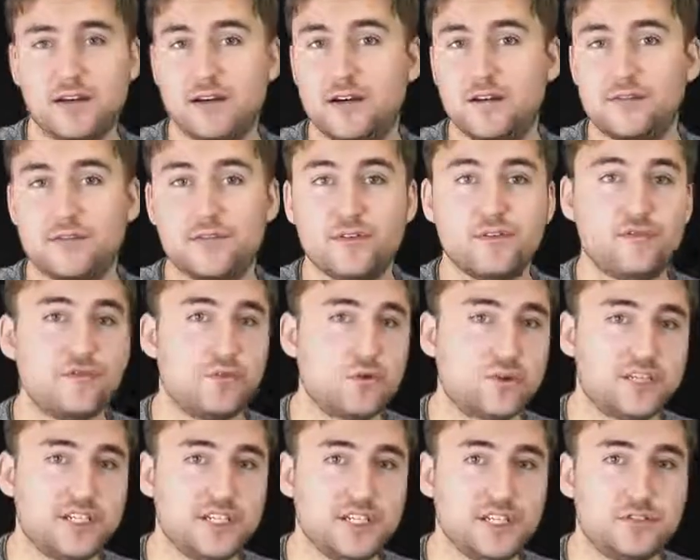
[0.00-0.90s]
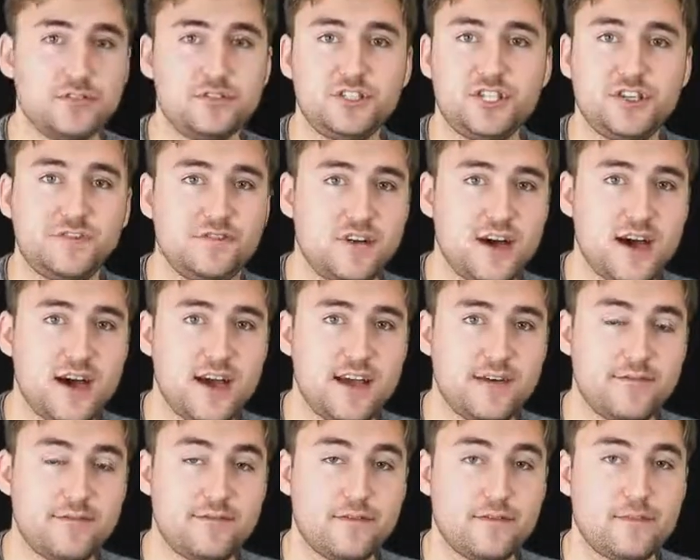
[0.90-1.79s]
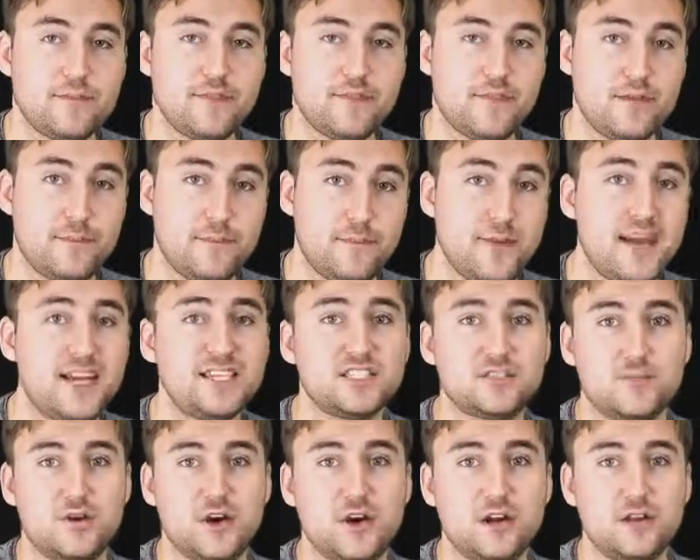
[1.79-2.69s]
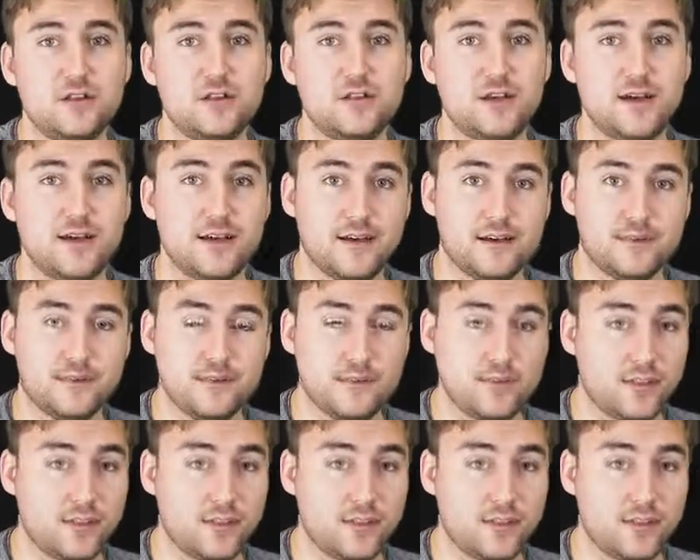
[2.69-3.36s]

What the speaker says: of the 14U G5, the base model, the